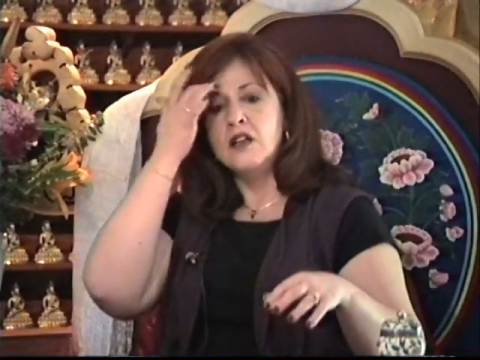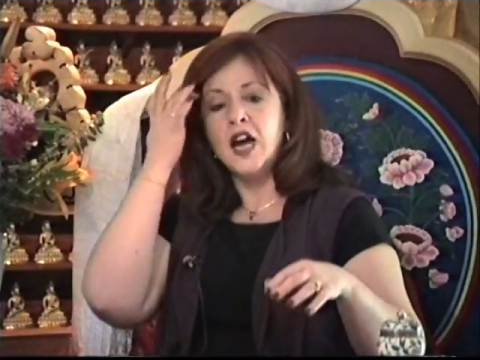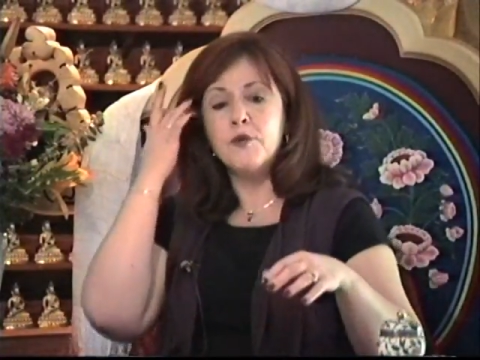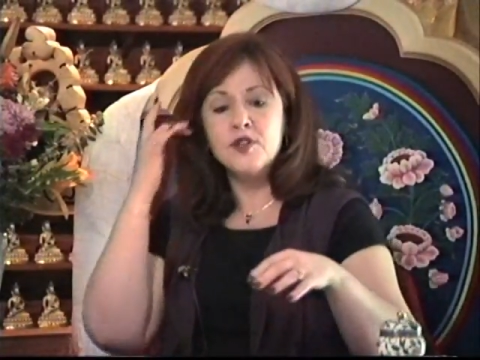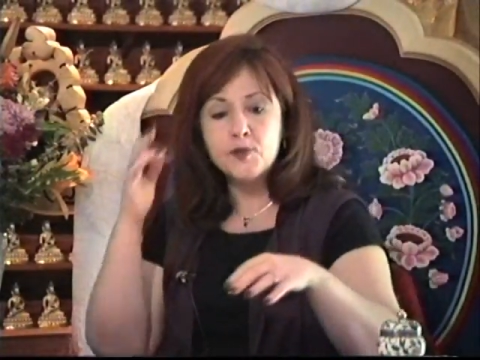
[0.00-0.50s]

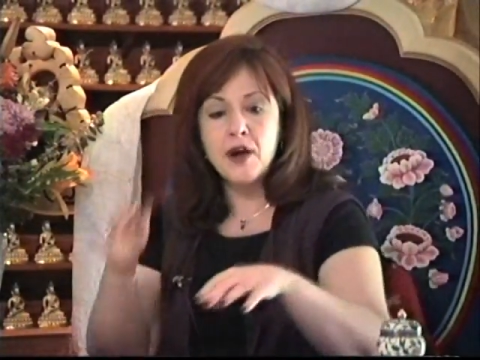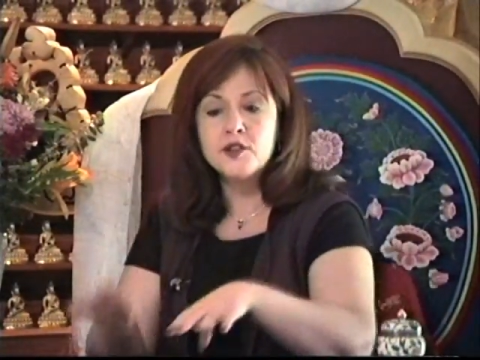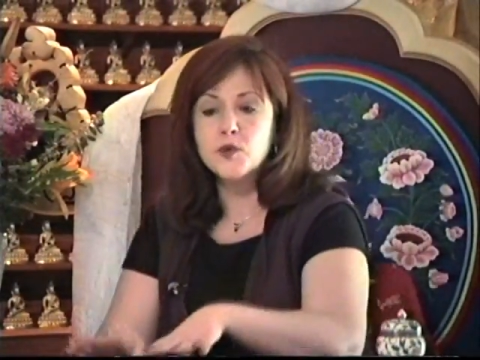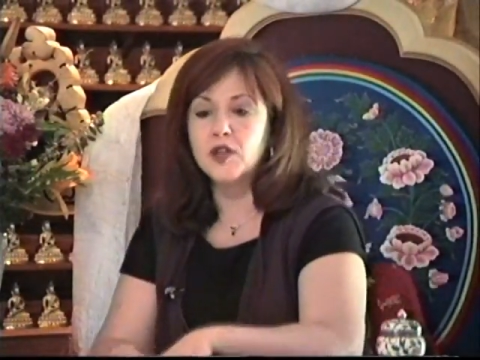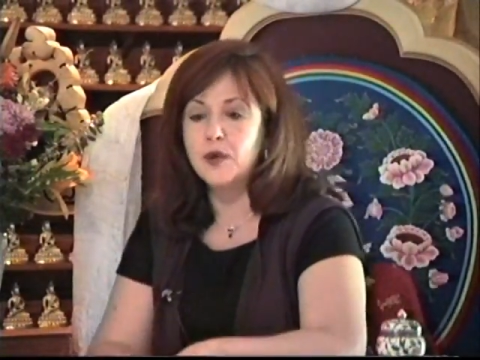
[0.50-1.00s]
I'm
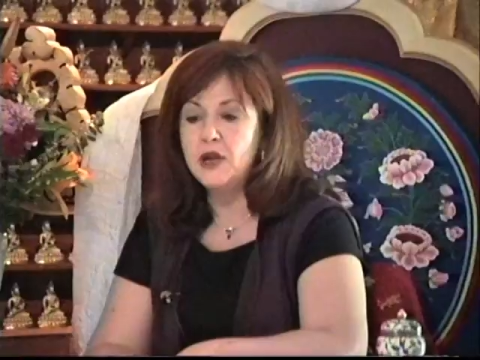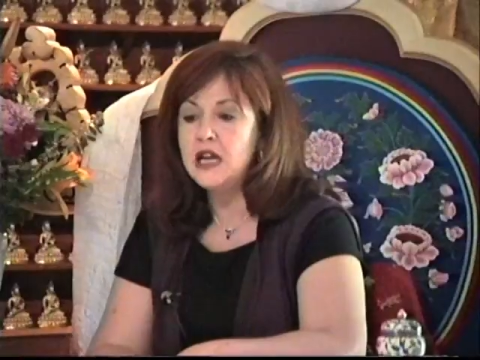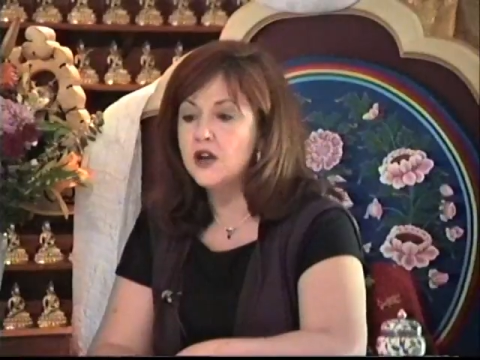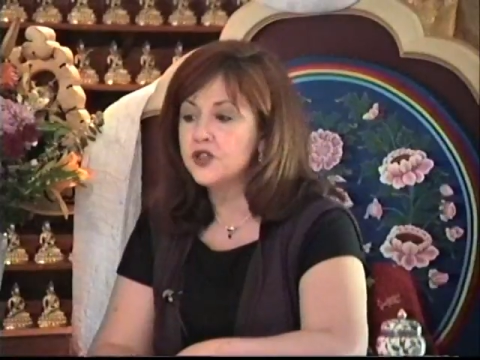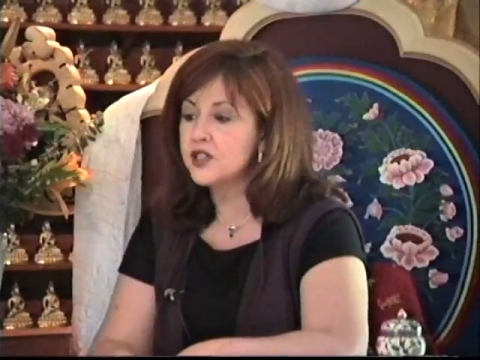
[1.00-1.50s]
responsible. I'm
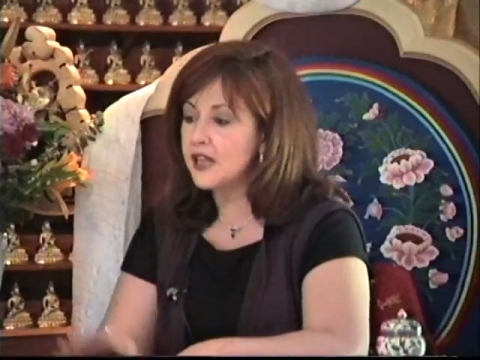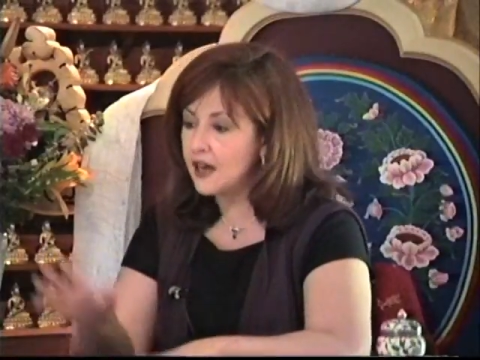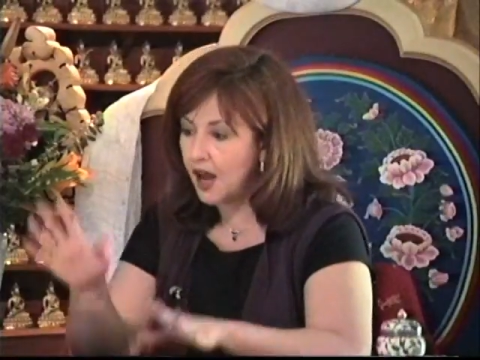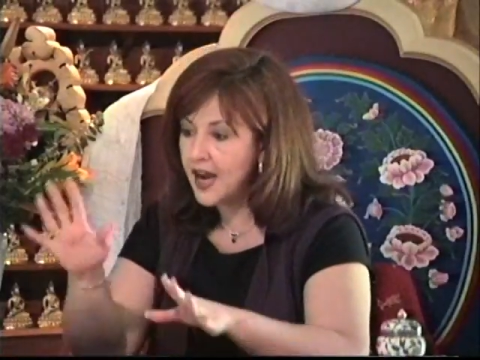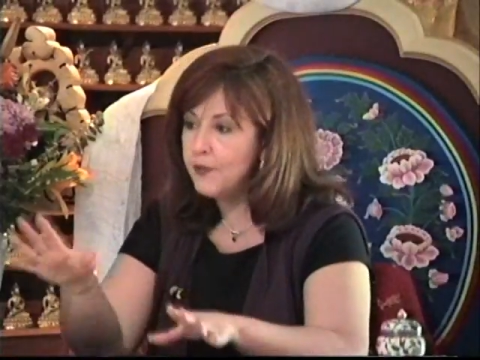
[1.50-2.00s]
here, just like
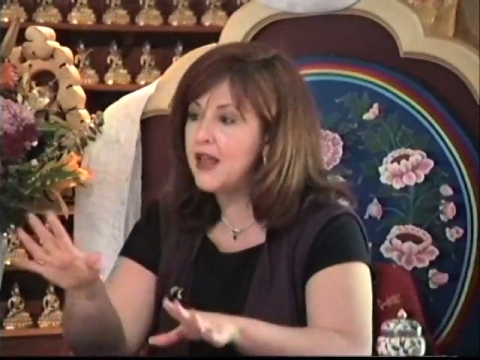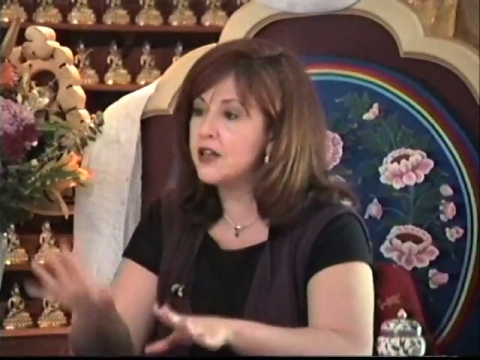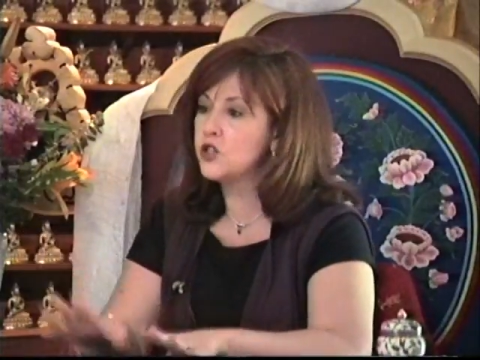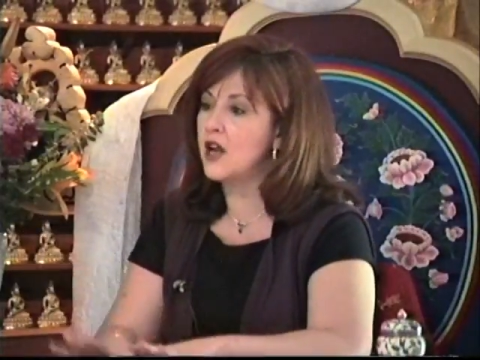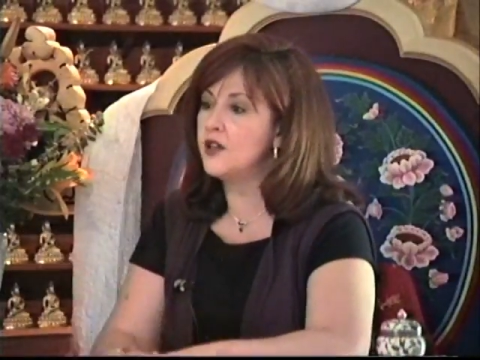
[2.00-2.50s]
I am
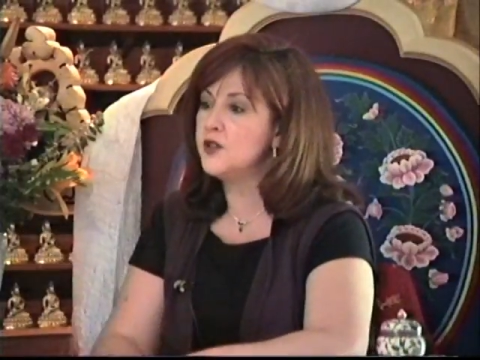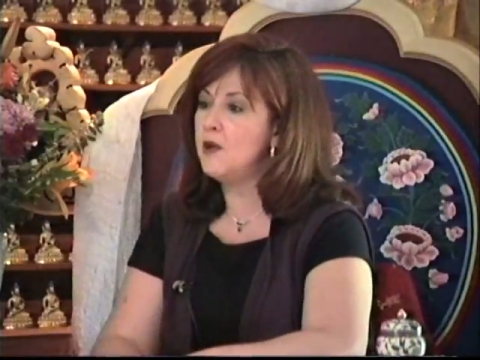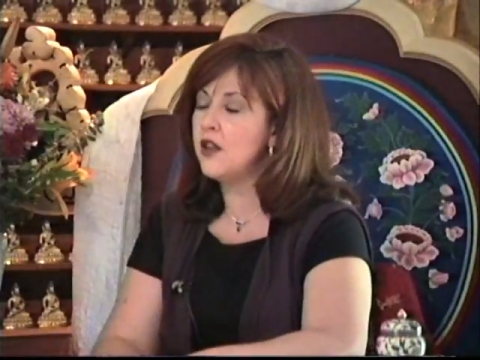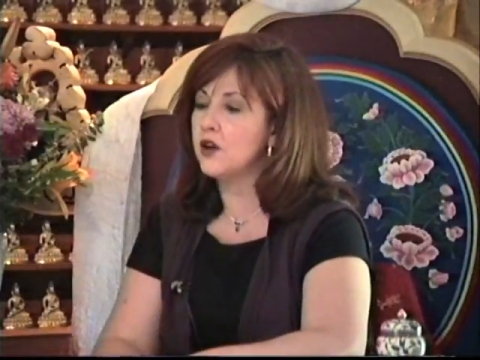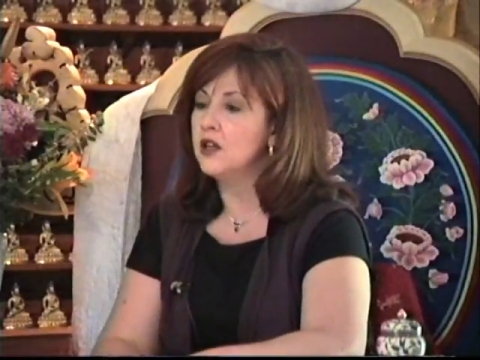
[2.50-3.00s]
that child's
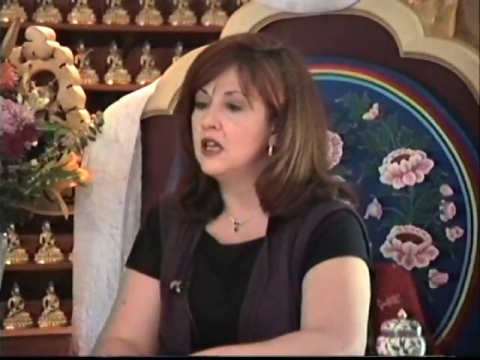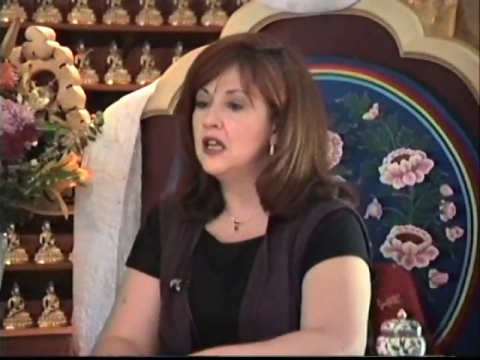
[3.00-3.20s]
mother.